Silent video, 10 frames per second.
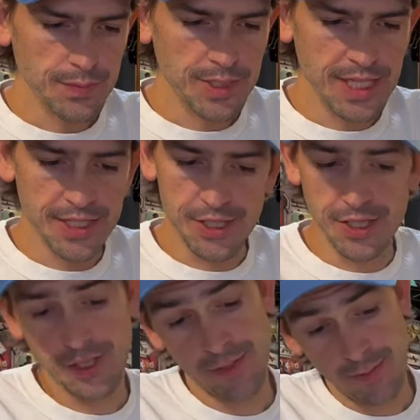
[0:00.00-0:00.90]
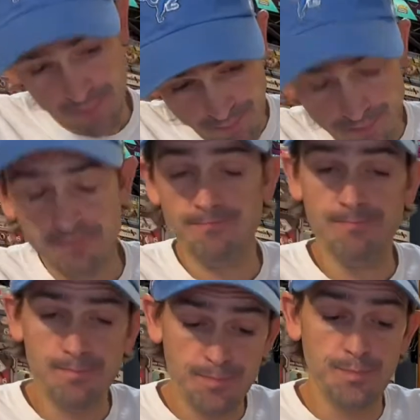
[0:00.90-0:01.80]
It's
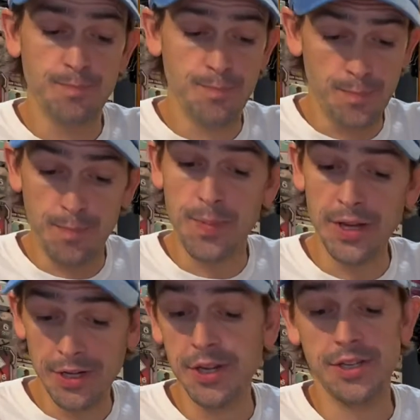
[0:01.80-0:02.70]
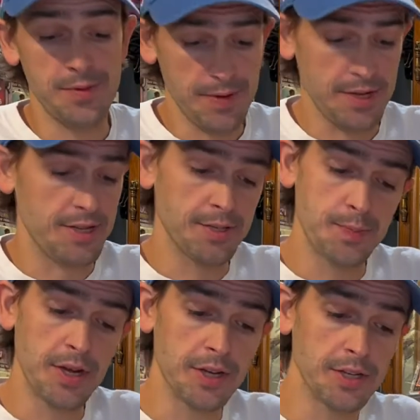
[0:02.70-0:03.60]
been good to me. It's
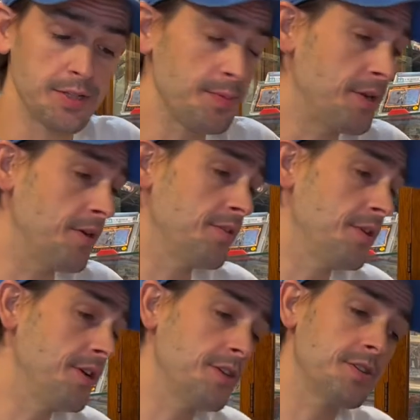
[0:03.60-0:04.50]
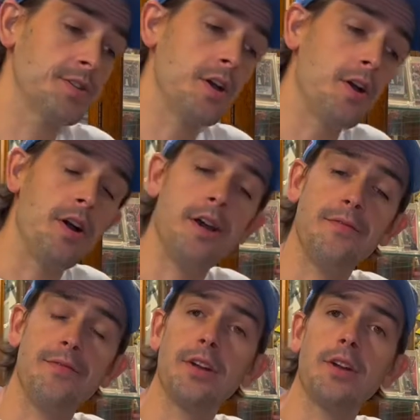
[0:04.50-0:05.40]
been good to me over the years, so I
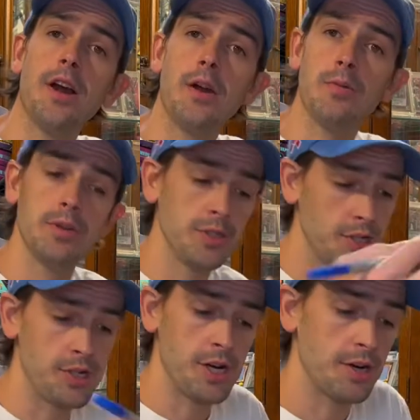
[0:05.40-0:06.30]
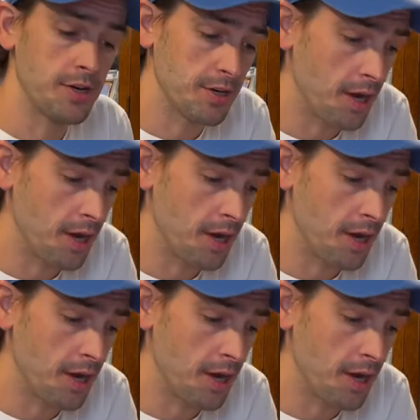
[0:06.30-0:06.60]
figure I would share it.